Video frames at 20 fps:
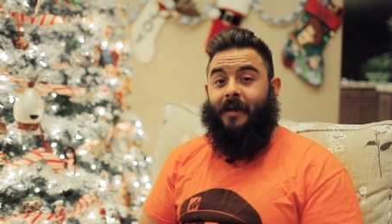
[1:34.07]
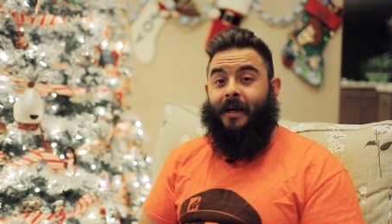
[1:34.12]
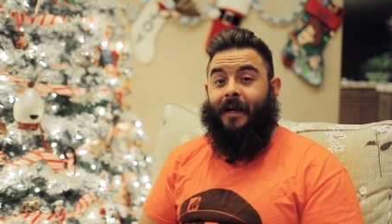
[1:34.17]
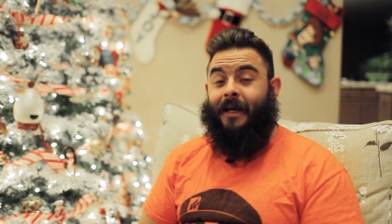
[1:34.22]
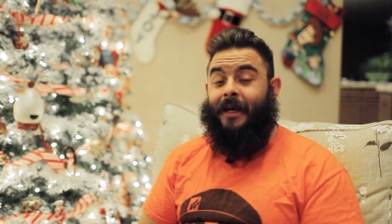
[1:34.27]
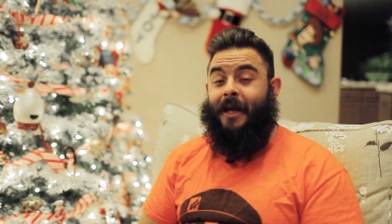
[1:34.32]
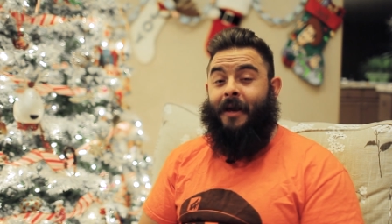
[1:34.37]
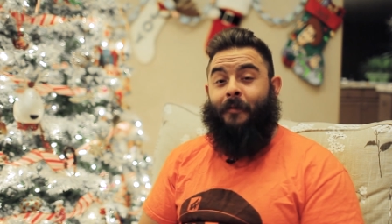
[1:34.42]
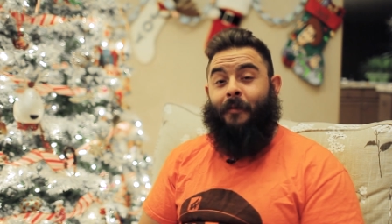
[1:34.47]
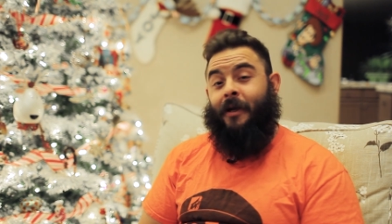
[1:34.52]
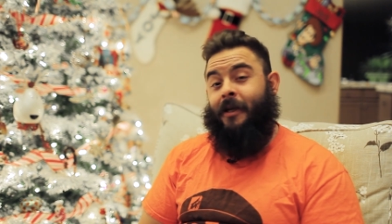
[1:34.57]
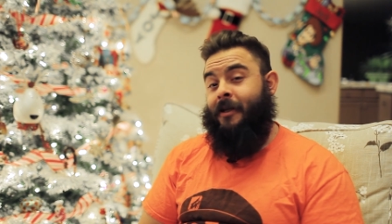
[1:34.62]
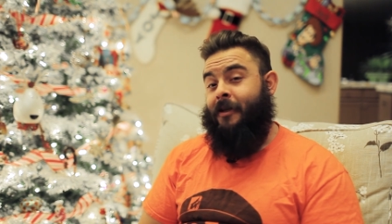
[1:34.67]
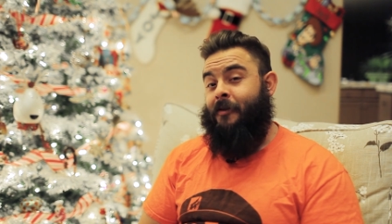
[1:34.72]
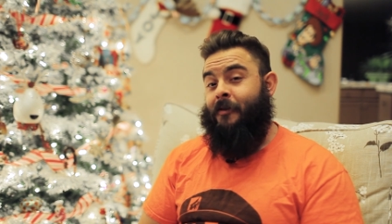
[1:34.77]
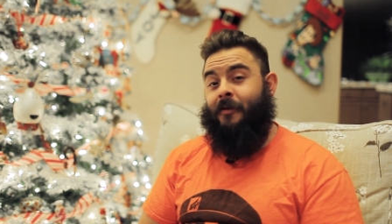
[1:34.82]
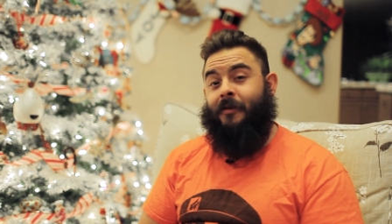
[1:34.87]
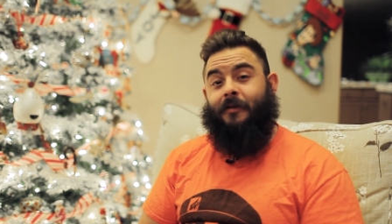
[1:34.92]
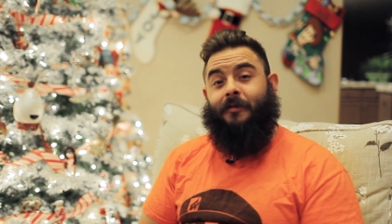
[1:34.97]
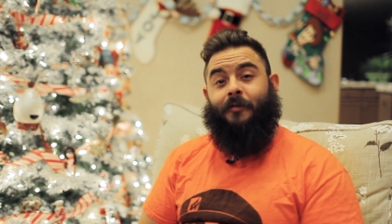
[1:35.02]
I can't wait to
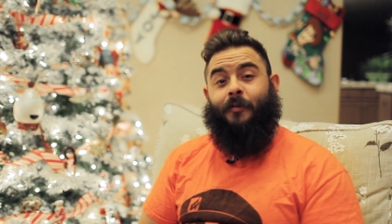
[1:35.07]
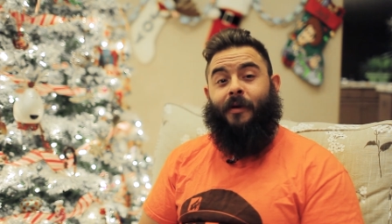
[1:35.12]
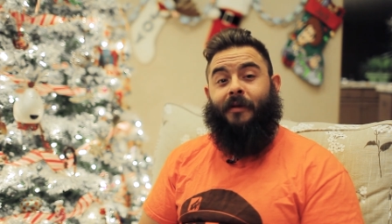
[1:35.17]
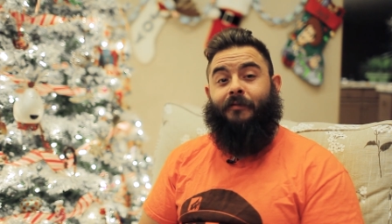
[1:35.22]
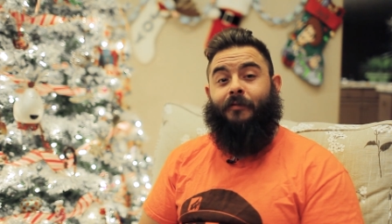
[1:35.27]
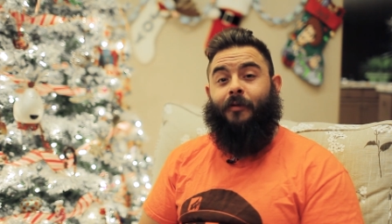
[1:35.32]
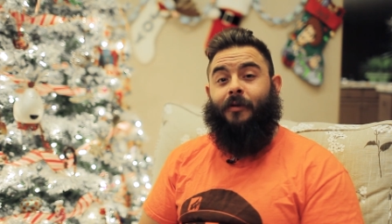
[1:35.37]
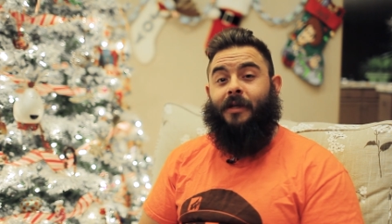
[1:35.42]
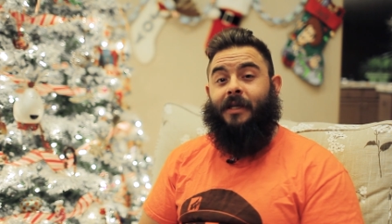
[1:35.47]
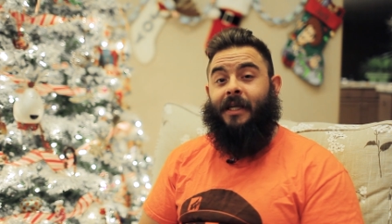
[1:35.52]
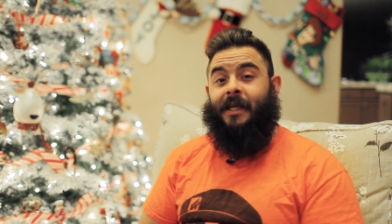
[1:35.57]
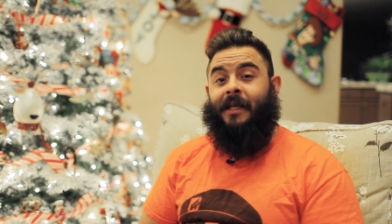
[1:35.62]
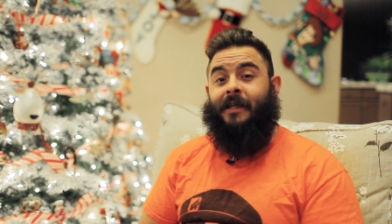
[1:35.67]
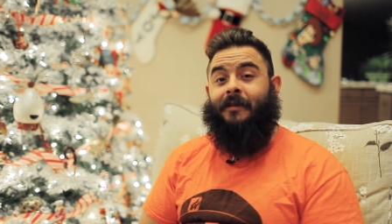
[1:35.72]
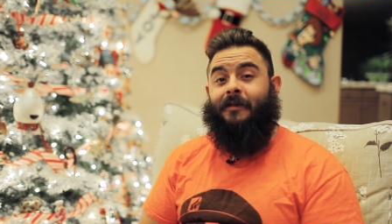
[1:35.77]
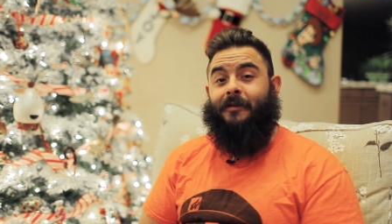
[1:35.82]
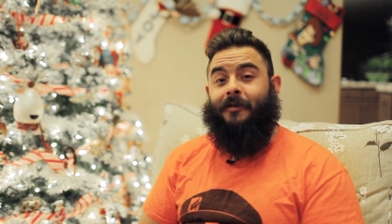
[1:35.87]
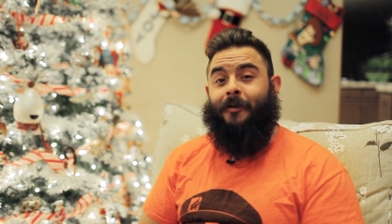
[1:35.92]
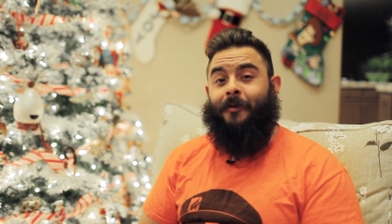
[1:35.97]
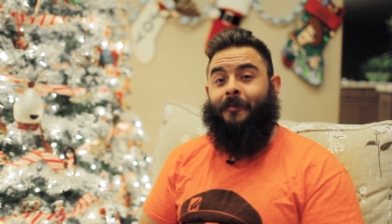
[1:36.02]
do it twenty
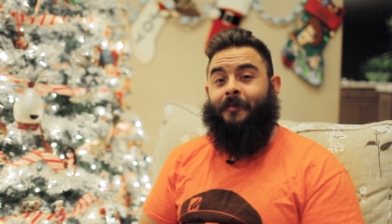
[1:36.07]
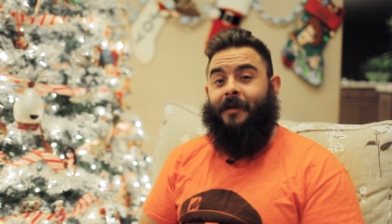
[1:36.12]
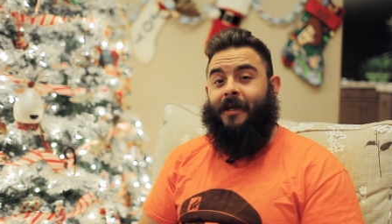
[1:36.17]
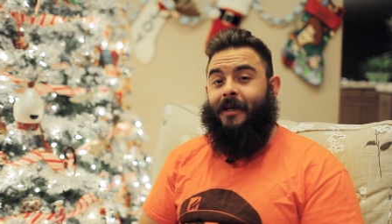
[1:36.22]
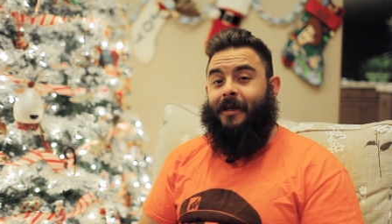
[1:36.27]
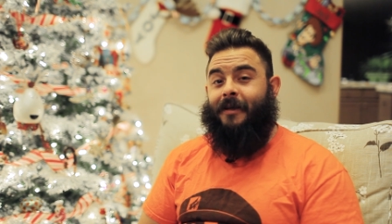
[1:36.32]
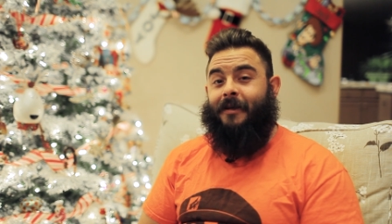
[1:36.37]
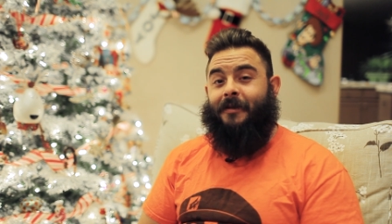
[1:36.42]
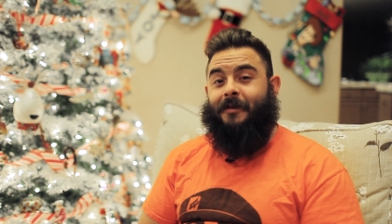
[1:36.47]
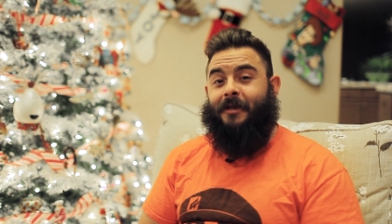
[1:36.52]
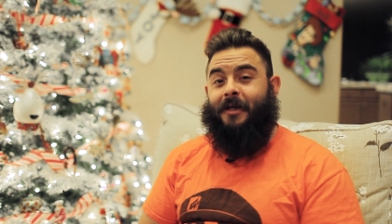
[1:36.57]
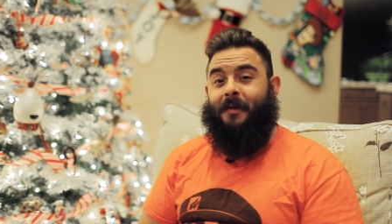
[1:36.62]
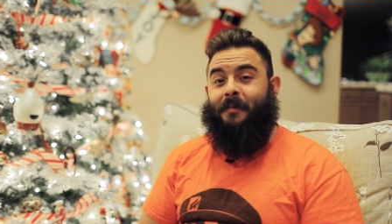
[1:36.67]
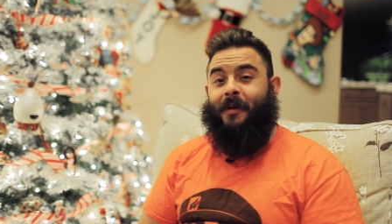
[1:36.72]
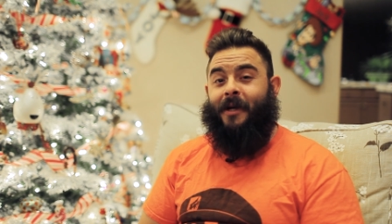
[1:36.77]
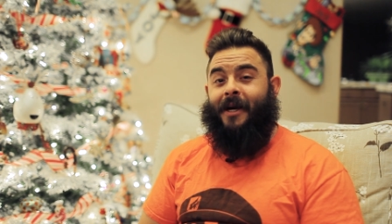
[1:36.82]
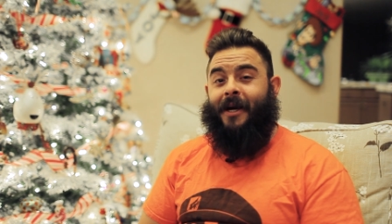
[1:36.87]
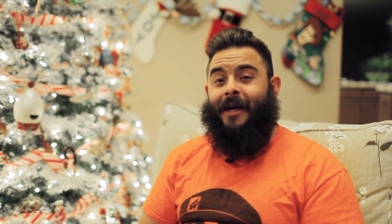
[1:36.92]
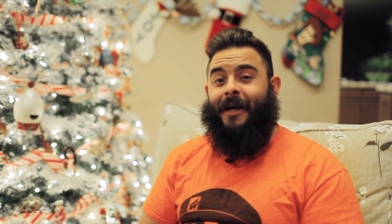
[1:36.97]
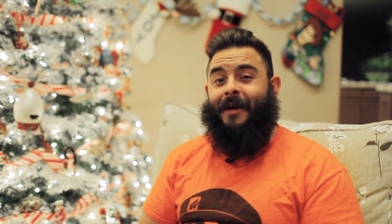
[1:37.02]
fourteen. So just keep
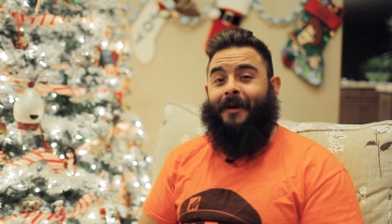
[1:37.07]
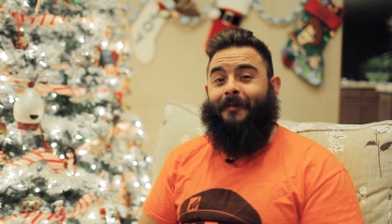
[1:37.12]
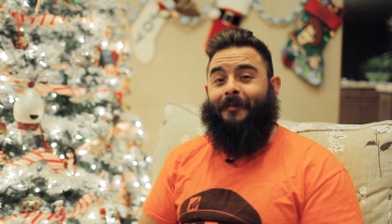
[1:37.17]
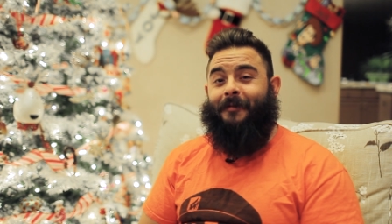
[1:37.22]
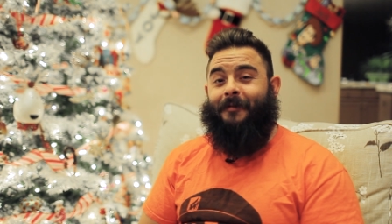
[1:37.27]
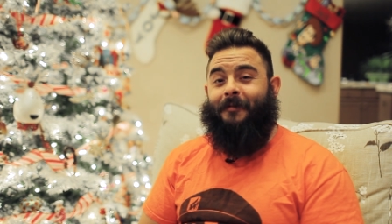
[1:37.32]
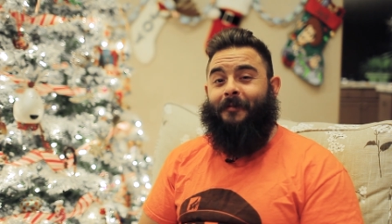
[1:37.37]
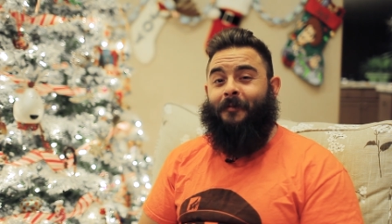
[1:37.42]
an eye out.